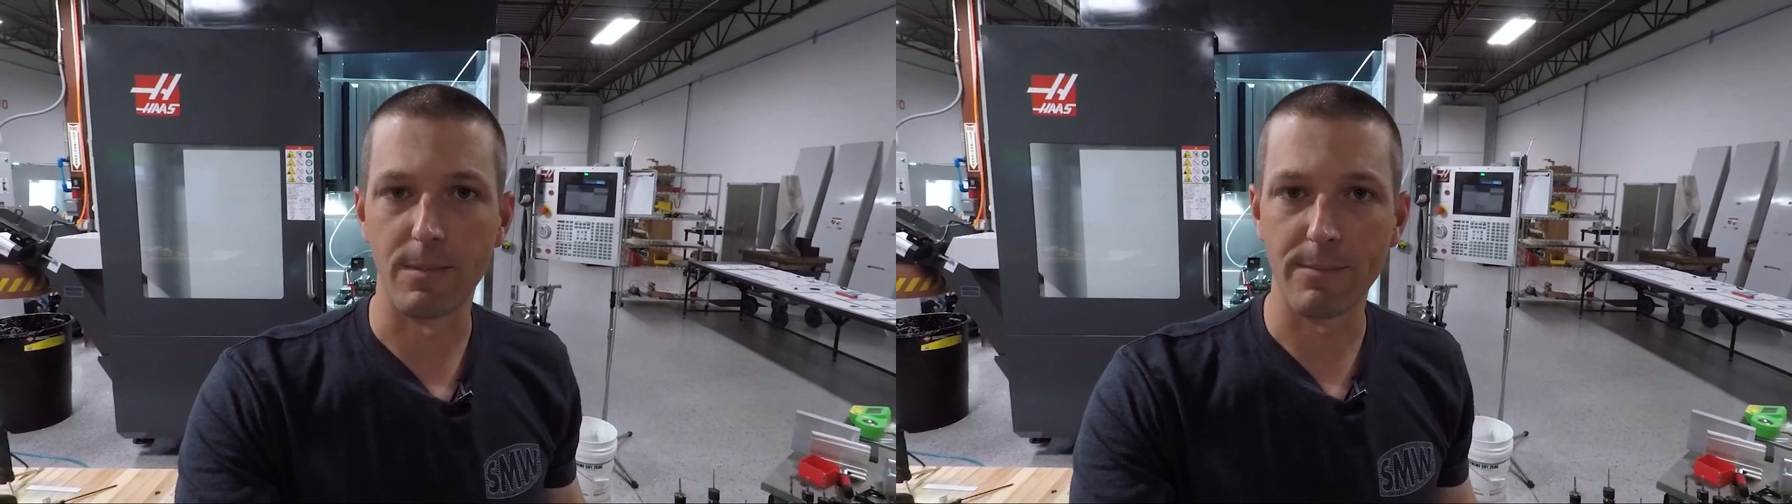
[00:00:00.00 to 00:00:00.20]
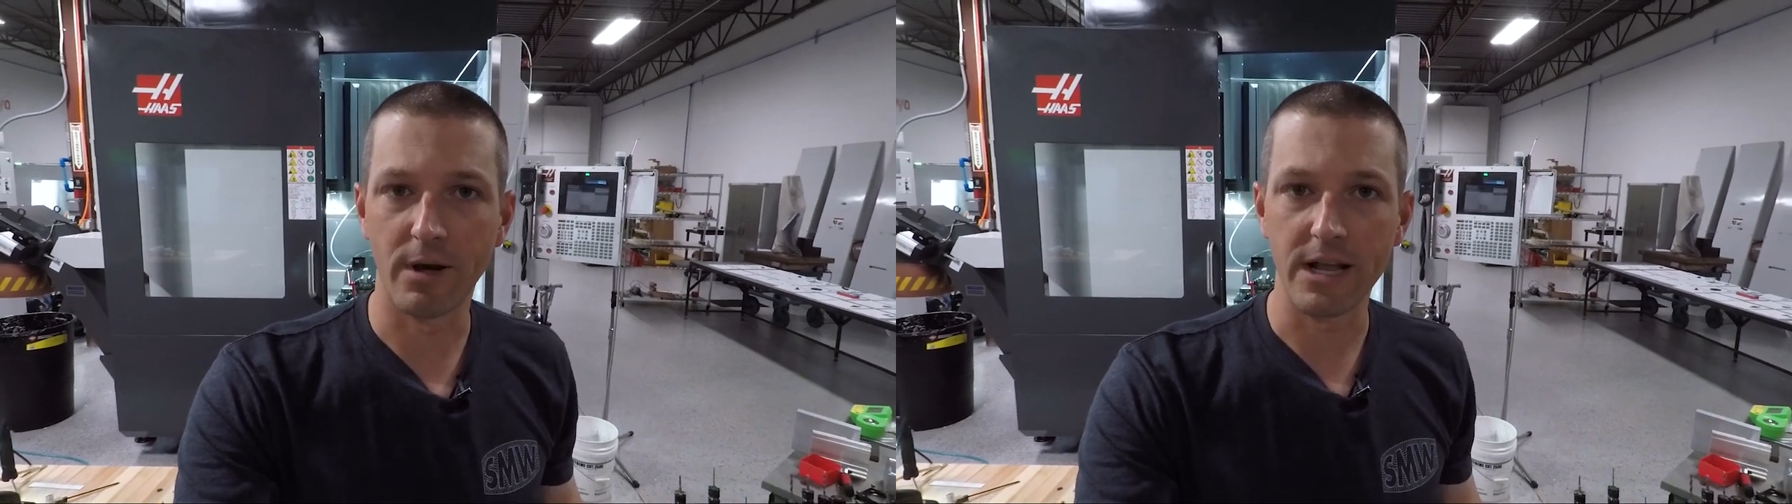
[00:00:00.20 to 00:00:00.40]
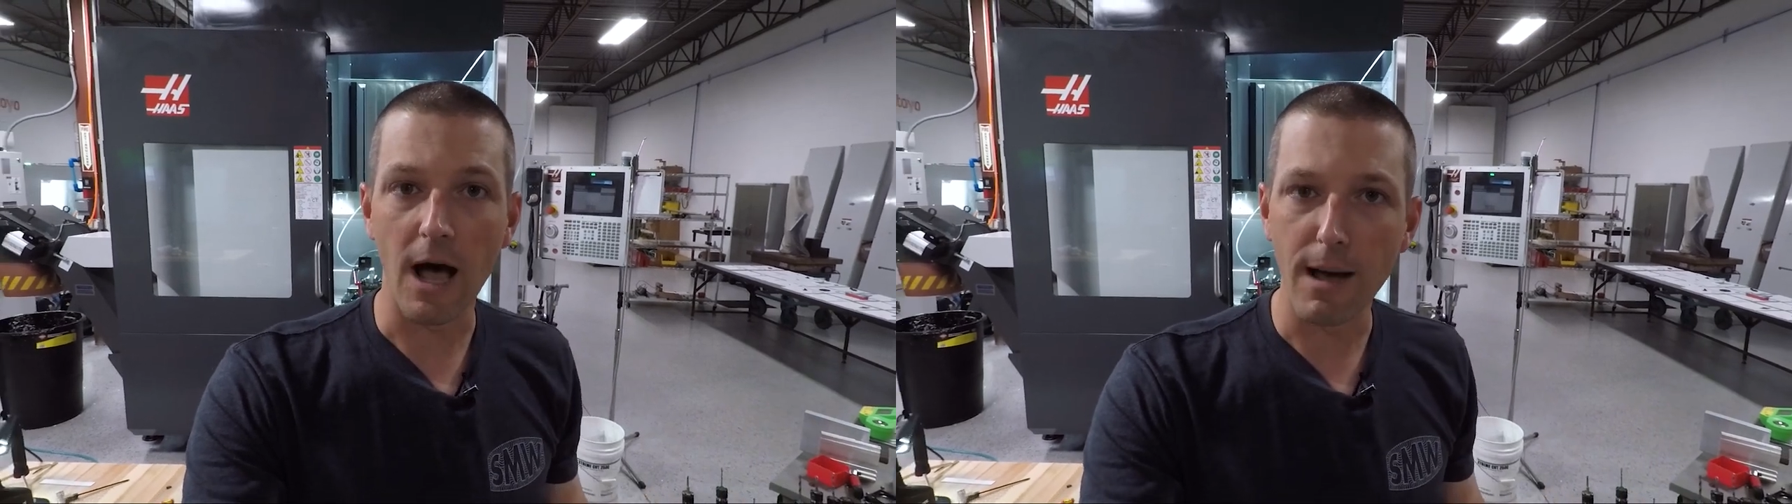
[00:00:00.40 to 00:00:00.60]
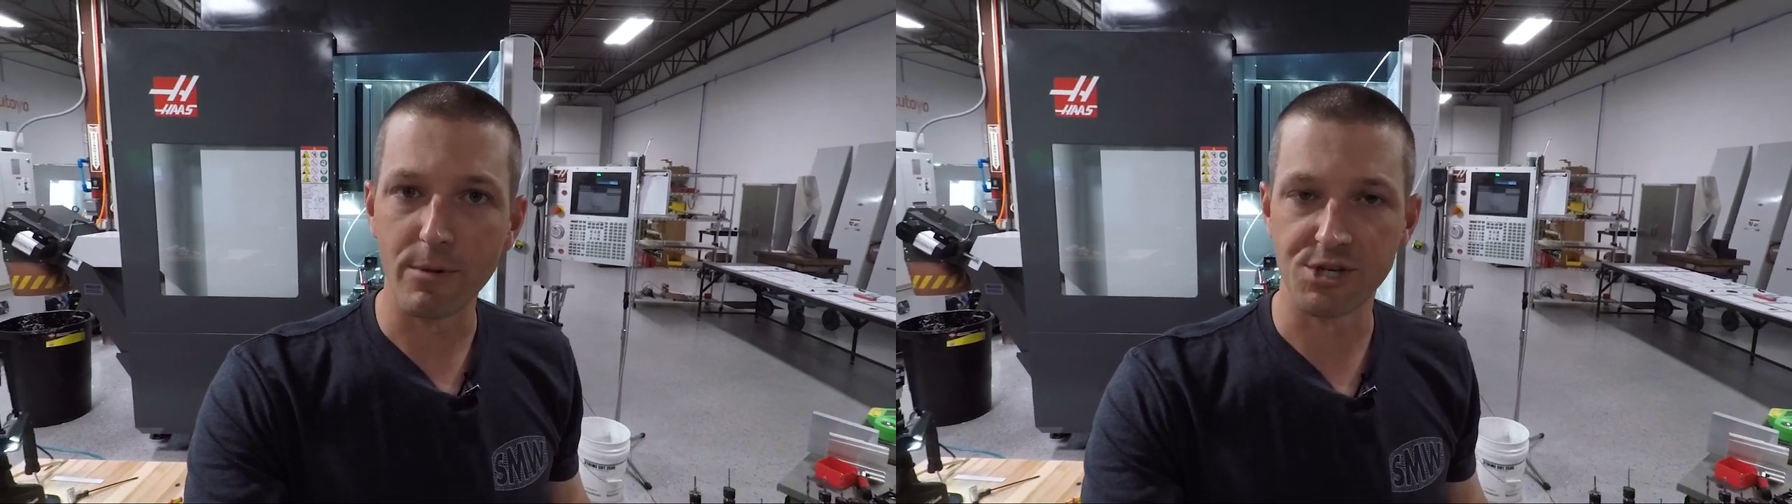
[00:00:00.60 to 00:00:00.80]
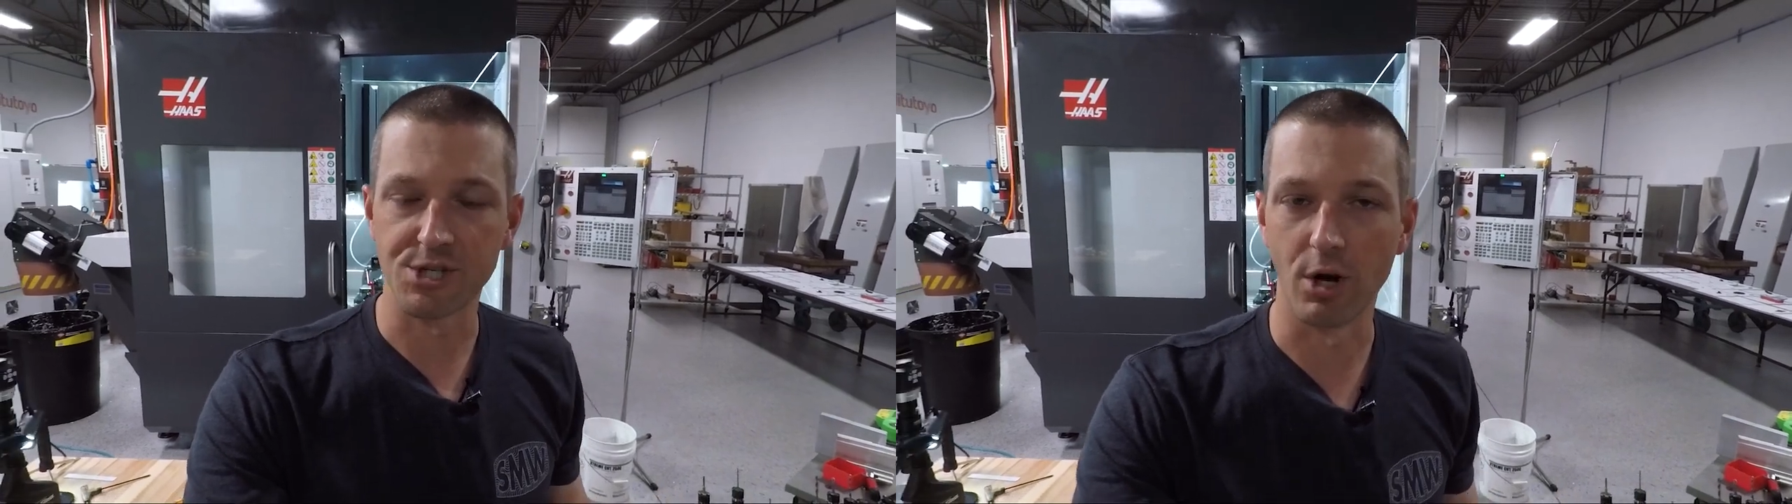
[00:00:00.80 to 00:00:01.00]
my buddy
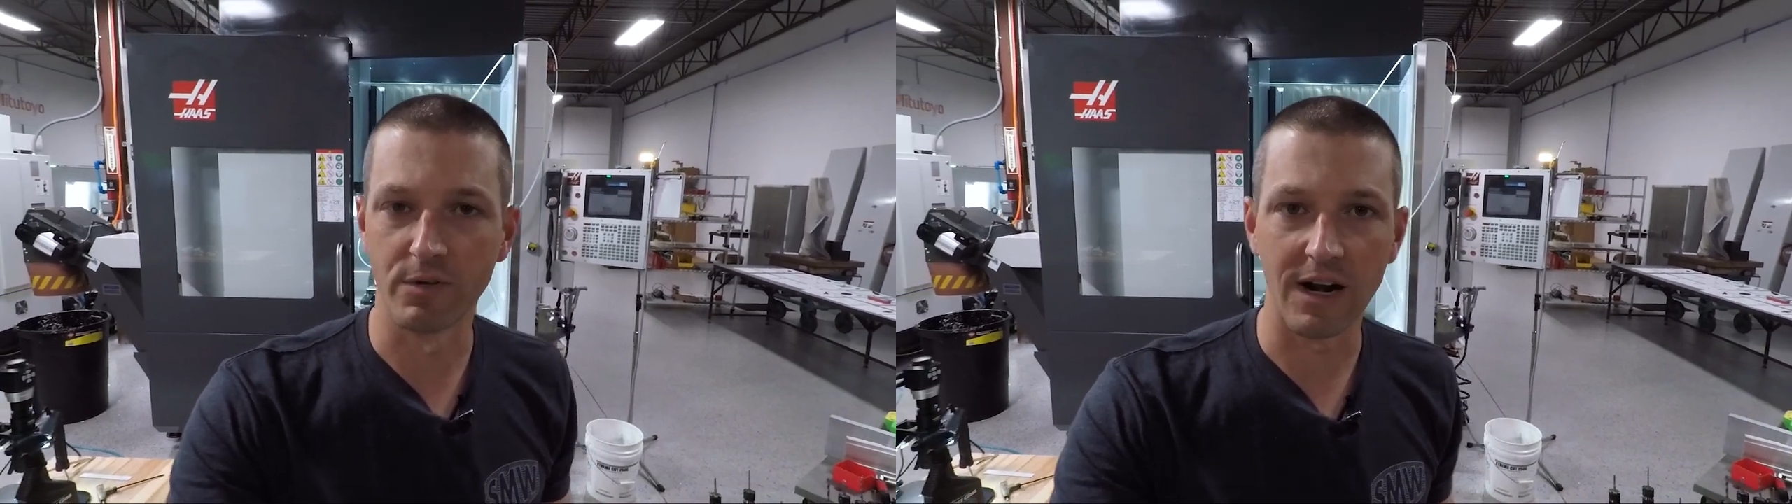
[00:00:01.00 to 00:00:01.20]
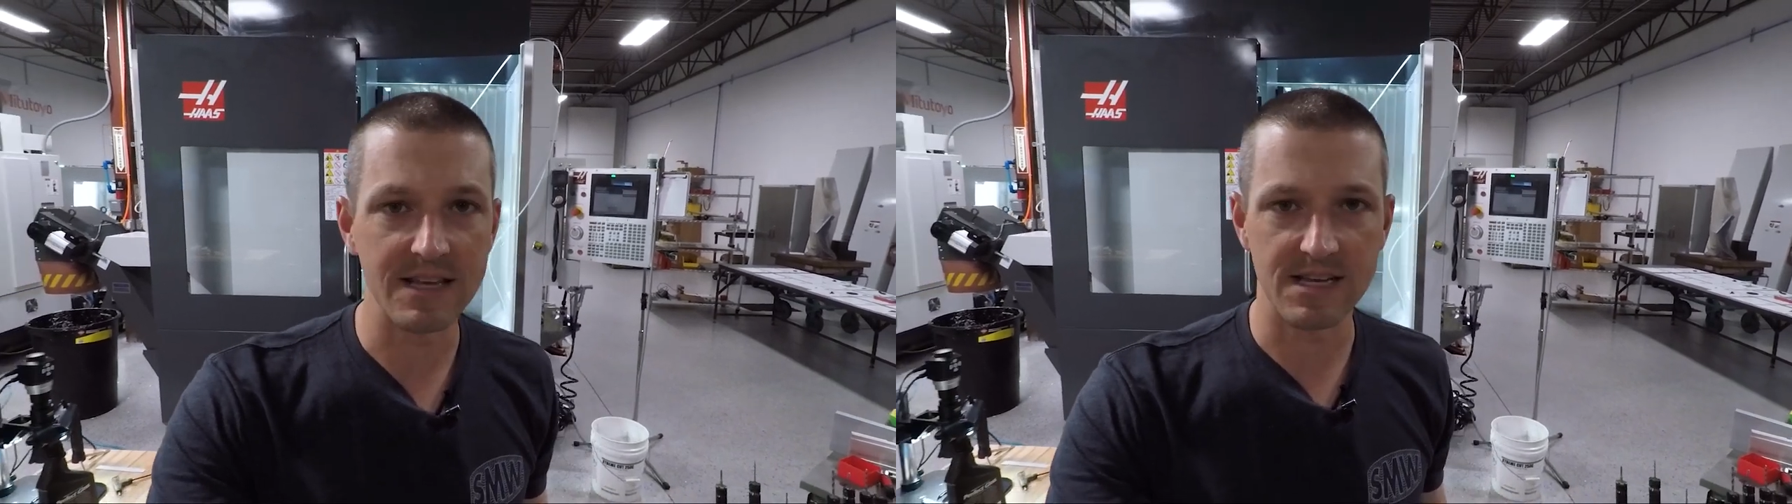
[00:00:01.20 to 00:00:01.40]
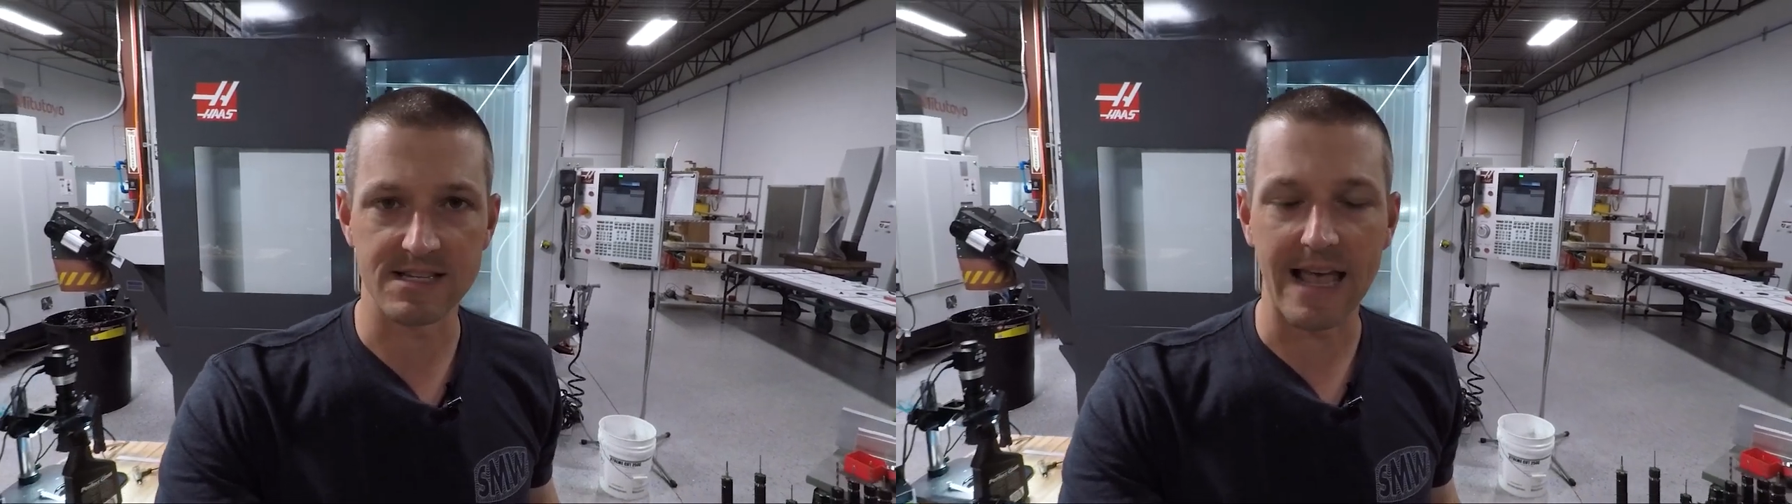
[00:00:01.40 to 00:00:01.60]
Amish over at SS